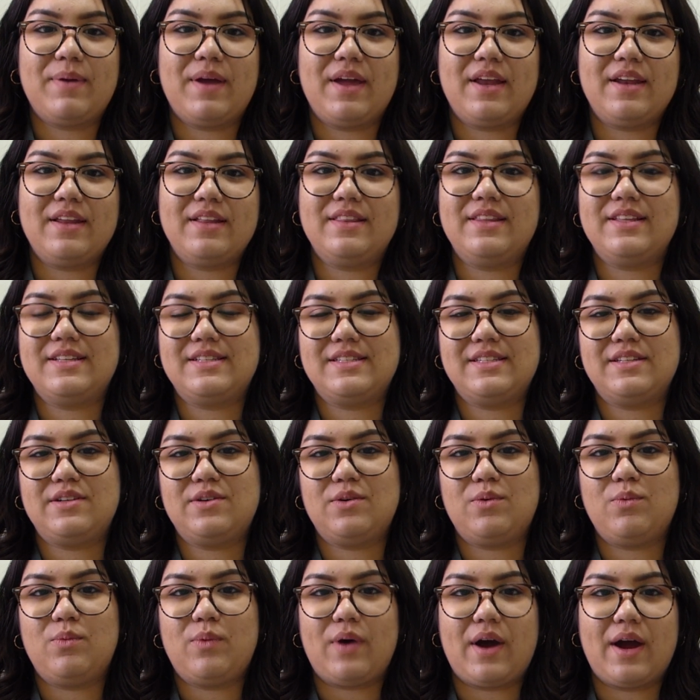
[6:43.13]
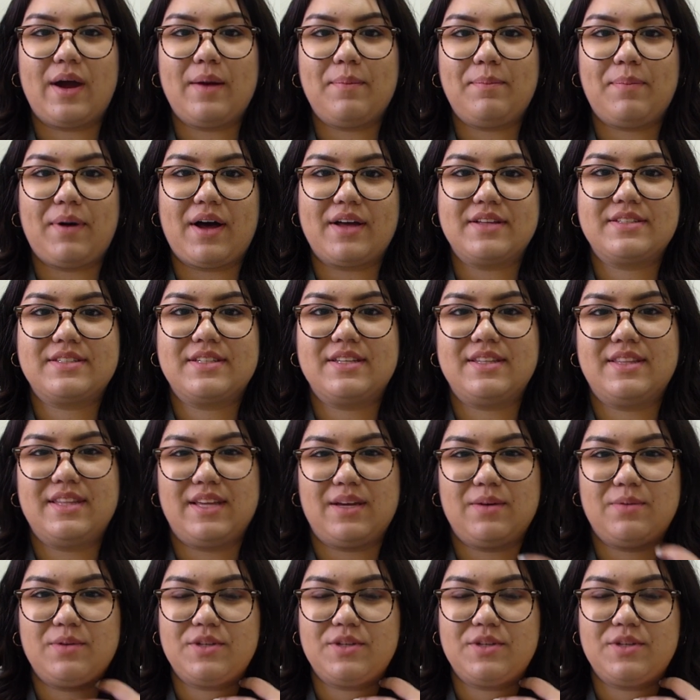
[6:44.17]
painted this little wire basket thing,